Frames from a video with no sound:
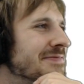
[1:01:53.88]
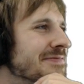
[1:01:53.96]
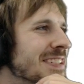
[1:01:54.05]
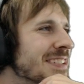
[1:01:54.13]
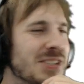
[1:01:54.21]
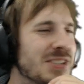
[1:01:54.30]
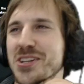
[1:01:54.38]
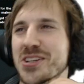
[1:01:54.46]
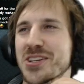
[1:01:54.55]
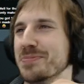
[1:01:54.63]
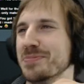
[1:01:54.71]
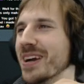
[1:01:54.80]
This is
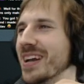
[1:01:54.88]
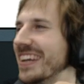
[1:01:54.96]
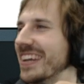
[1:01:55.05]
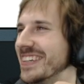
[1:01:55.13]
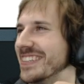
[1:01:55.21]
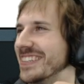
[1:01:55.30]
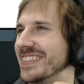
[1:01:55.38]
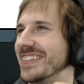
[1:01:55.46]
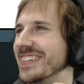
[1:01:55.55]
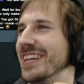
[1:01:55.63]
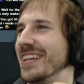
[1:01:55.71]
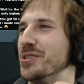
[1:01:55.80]
awesome. I like it.
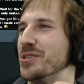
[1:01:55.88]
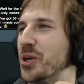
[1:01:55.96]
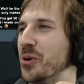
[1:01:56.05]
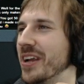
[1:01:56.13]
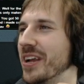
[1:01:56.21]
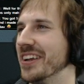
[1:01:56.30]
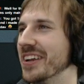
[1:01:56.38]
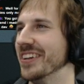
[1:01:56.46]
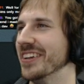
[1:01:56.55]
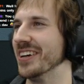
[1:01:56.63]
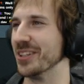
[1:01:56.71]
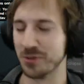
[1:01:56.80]
That was a great
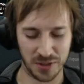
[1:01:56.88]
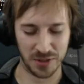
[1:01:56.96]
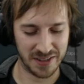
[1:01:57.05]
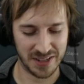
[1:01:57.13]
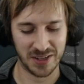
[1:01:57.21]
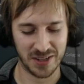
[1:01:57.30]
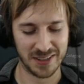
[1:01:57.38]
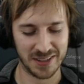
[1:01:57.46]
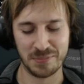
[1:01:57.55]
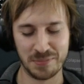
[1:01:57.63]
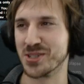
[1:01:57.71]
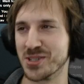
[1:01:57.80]
idea to
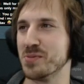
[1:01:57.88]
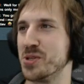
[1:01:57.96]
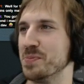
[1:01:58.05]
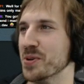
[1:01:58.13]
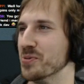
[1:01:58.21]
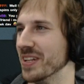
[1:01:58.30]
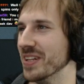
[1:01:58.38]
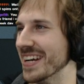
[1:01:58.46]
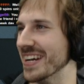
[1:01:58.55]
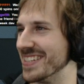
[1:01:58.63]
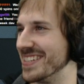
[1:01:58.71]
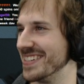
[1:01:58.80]
make some spin
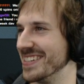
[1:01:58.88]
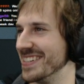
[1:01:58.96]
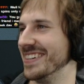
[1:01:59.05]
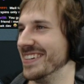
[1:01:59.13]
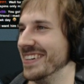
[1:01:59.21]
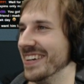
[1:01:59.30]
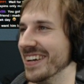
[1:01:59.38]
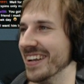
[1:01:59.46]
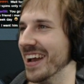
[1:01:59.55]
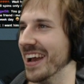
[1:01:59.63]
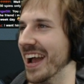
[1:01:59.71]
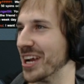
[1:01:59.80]
roulettes. And I
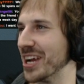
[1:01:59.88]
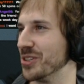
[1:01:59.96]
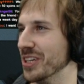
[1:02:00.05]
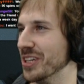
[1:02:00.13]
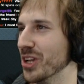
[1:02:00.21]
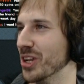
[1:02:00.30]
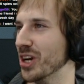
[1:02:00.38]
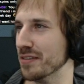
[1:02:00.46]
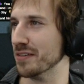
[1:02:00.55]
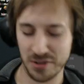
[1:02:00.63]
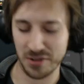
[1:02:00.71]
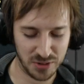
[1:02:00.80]
actually
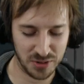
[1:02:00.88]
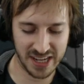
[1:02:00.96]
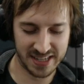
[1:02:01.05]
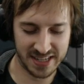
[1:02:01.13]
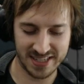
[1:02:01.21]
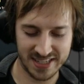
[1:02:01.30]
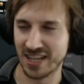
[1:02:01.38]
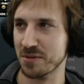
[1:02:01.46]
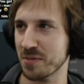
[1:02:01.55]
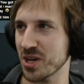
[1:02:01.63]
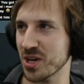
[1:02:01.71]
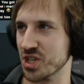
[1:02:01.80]
love the roulette
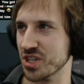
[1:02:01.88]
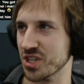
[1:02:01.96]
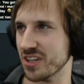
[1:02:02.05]
animation.